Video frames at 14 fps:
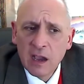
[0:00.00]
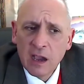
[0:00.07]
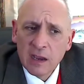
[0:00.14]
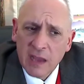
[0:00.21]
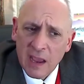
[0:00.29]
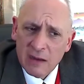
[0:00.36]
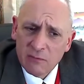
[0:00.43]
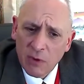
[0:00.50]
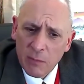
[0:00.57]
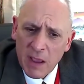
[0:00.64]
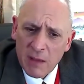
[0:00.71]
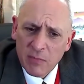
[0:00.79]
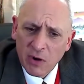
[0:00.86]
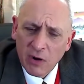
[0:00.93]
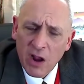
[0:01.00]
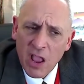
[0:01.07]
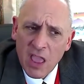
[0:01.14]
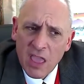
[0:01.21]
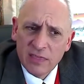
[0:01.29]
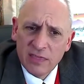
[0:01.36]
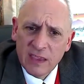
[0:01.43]
Again, remember,
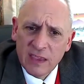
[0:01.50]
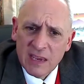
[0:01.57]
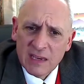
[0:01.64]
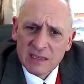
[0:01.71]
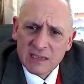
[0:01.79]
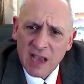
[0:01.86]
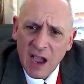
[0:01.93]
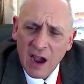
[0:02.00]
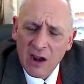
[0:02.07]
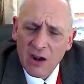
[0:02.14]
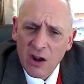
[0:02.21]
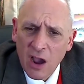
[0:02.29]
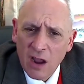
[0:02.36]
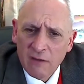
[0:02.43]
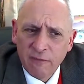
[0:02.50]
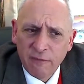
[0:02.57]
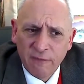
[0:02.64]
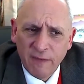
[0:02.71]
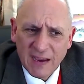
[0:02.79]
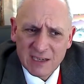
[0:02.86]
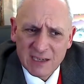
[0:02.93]
these are not
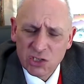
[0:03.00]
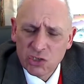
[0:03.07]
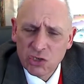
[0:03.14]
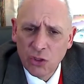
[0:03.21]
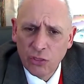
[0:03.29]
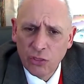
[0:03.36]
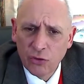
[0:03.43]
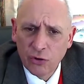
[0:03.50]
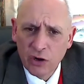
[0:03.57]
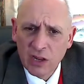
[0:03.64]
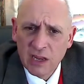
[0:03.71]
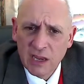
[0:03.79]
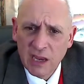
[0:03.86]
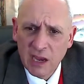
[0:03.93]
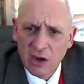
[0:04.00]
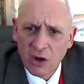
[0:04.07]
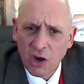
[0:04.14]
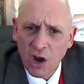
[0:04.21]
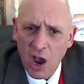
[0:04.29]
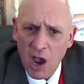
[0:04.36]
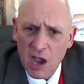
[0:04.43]
fixed 30-year
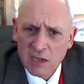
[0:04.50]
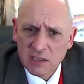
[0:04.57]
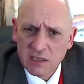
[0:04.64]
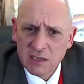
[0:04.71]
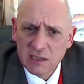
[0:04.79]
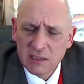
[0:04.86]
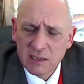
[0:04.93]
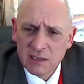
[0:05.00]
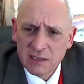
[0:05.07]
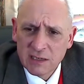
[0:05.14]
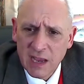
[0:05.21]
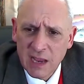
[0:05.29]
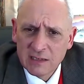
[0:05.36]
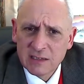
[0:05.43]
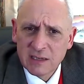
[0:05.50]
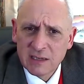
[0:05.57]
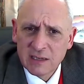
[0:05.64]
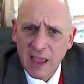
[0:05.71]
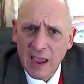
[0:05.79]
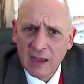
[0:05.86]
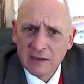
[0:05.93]
costs in the sense
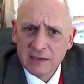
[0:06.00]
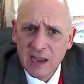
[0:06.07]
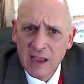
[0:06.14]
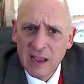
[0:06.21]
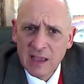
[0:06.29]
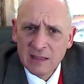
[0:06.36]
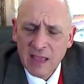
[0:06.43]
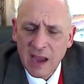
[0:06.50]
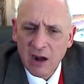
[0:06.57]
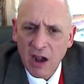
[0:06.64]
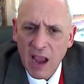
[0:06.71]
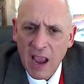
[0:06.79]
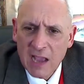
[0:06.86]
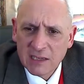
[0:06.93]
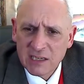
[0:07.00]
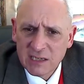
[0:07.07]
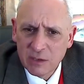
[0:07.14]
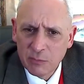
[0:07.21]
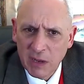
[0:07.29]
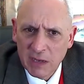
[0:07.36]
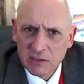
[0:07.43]
that they are
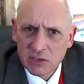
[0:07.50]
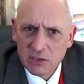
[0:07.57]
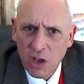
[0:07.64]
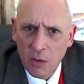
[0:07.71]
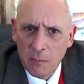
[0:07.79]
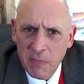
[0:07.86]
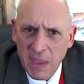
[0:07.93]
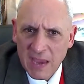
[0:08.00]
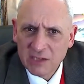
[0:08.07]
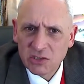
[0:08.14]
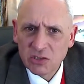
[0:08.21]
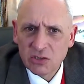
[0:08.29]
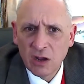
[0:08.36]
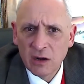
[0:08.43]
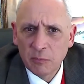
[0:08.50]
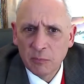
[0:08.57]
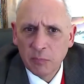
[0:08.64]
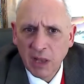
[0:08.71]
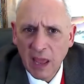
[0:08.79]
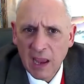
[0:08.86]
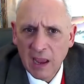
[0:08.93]
estimates based on a
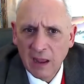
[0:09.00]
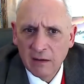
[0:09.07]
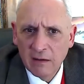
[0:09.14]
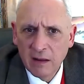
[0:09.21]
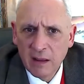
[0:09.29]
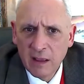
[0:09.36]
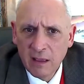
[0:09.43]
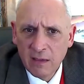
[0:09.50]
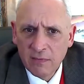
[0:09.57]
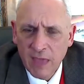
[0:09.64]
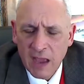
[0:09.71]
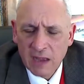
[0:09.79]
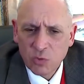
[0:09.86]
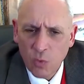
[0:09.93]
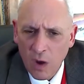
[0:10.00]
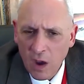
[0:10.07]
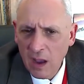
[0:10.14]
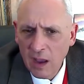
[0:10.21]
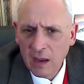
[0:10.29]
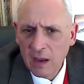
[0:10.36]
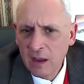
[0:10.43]
plan. That's
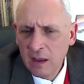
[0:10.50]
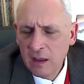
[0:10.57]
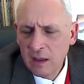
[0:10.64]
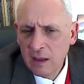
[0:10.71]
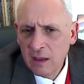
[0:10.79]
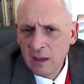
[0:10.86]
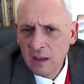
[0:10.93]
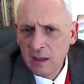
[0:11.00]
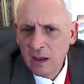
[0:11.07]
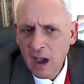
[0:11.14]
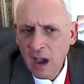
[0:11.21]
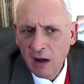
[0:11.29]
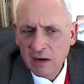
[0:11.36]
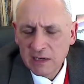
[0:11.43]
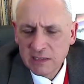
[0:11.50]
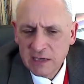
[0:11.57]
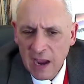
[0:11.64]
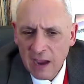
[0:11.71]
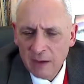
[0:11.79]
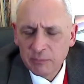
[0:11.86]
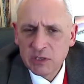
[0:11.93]
why our
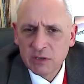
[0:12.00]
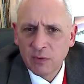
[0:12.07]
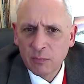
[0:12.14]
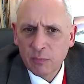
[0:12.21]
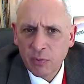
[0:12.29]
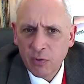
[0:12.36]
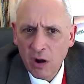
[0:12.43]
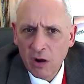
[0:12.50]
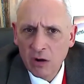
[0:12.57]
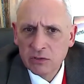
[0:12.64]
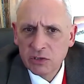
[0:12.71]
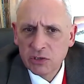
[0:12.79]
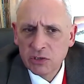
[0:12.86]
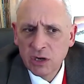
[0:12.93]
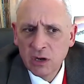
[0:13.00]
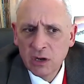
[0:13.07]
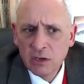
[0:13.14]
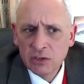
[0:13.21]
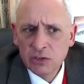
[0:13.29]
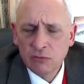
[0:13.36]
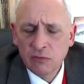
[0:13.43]
adaptive approach
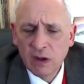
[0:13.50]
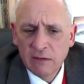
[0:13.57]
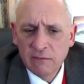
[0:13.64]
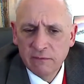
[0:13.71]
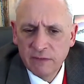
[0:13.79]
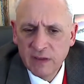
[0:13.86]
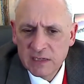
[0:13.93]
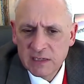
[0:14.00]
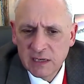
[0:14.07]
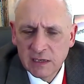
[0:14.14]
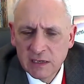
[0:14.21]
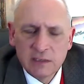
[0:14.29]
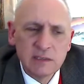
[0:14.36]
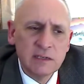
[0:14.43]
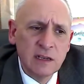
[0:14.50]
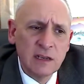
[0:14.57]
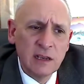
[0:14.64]
to revisit